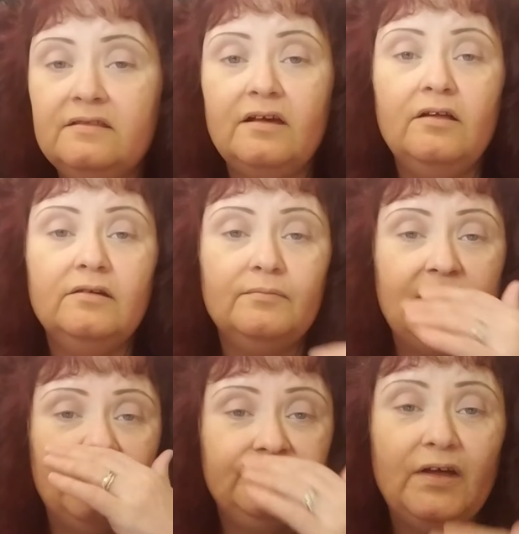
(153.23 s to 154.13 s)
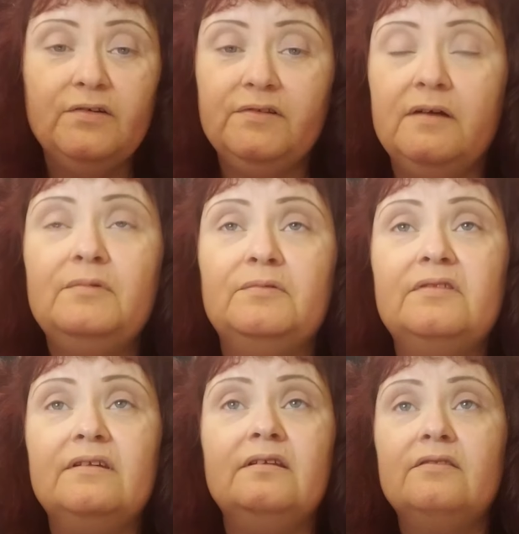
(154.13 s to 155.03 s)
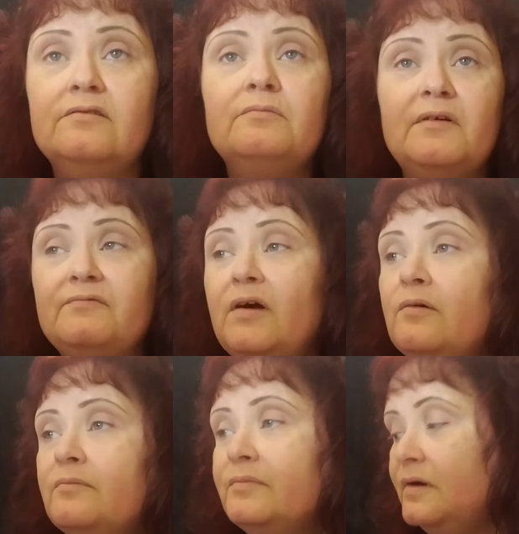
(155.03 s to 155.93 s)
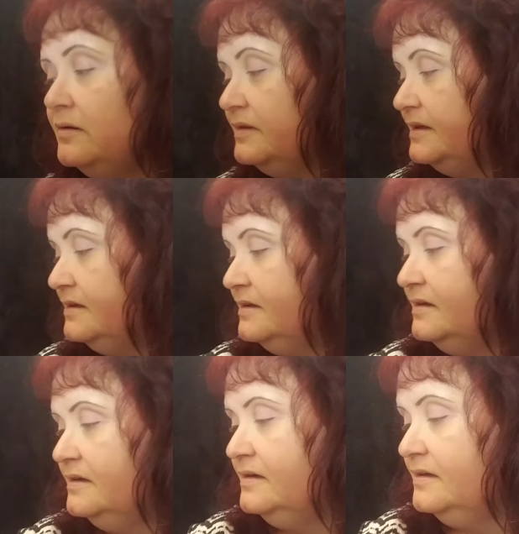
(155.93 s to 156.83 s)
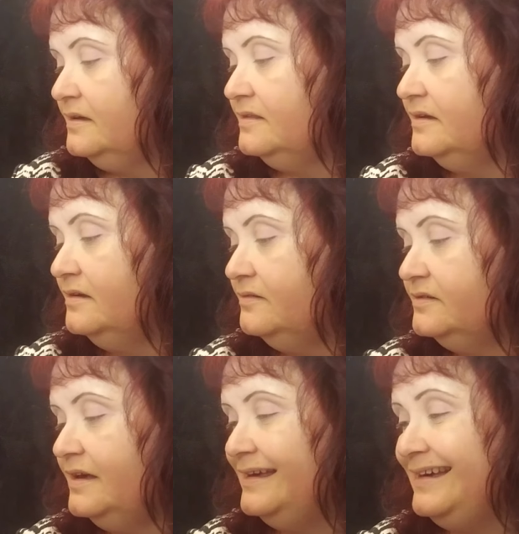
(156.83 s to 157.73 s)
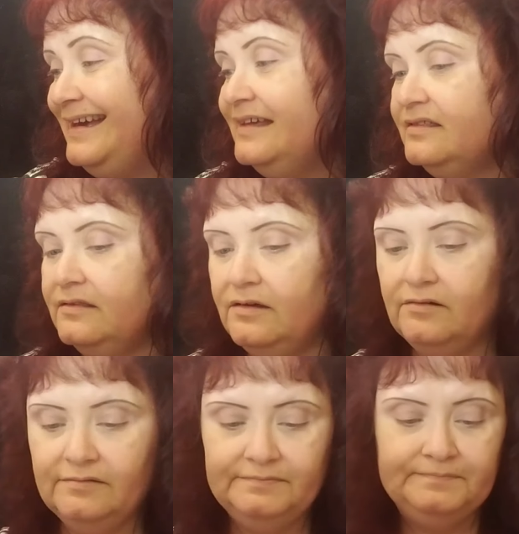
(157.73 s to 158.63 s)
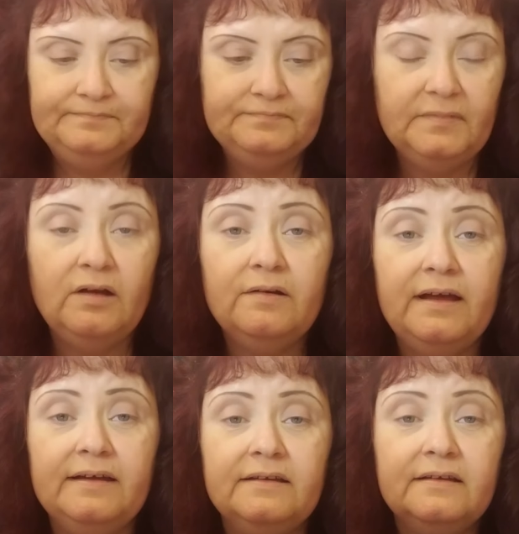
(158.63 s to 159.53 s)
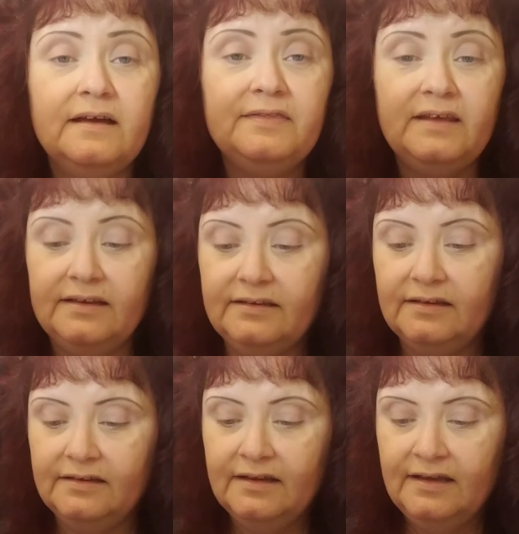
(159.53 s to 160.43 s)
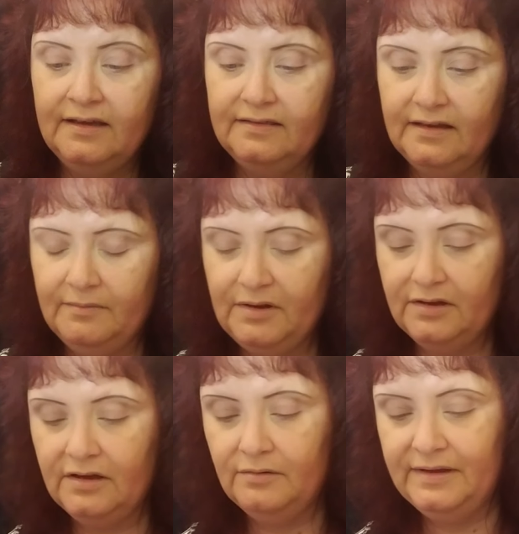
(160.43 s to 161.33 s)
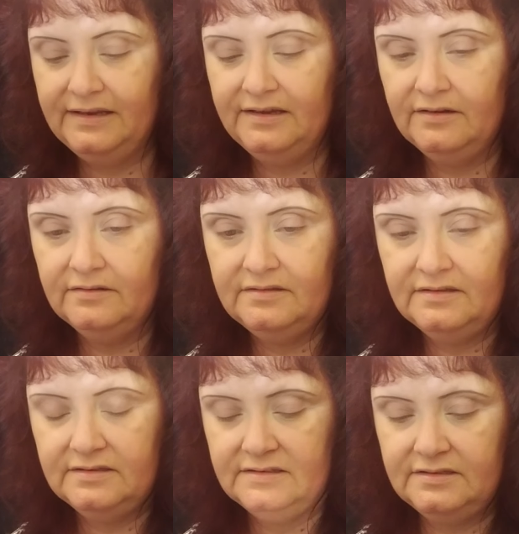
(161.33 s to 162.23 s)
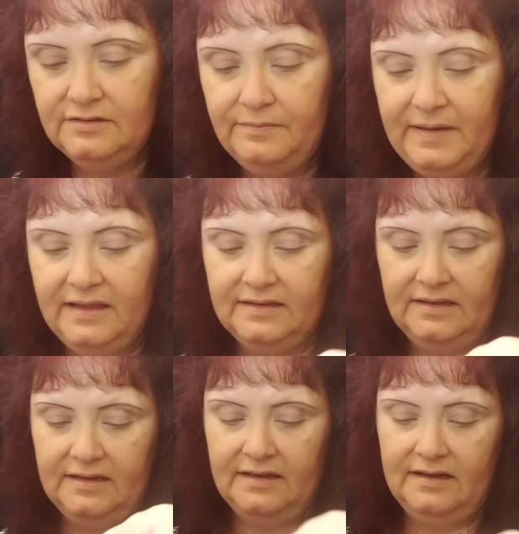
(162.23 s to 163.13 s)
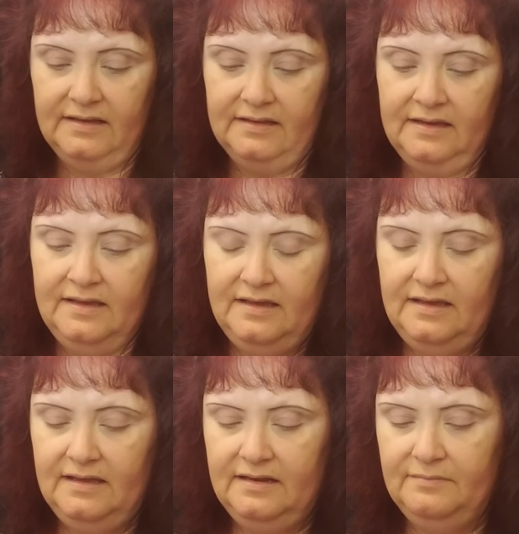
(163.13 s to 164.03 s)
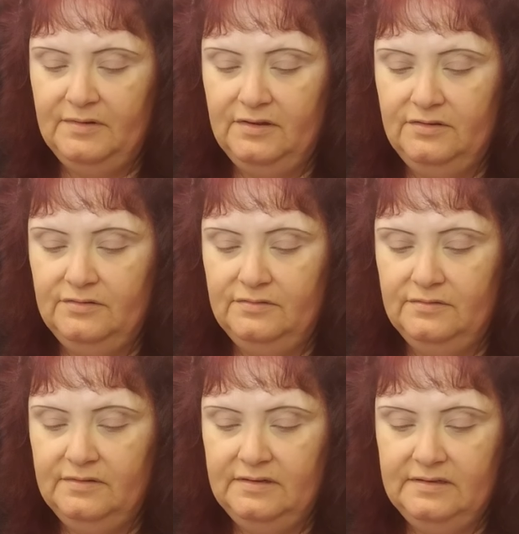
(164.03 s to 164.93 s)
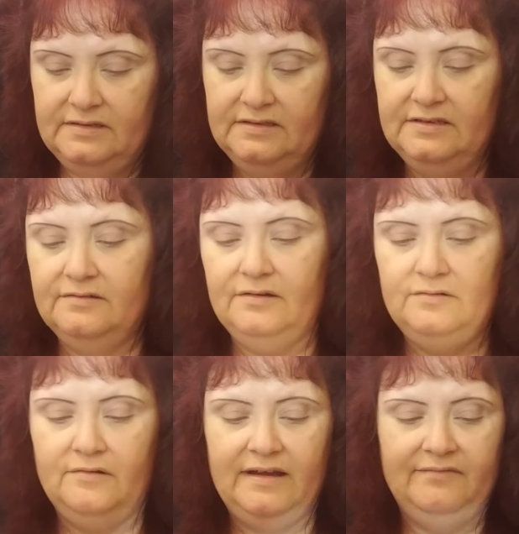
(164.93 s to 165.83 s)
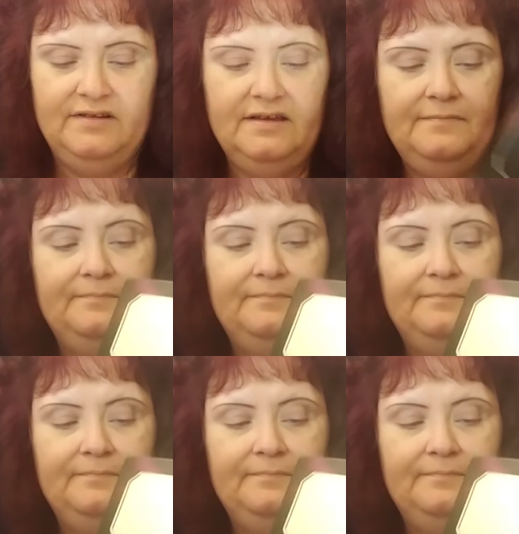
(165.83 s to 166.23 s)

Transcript: all on my phone, I'm going to send it through my phone probably. Because it don't take as long. Okay, got that done. Then I'm going to go in here to this new palette I got. And I'm going to do Zero Gravity.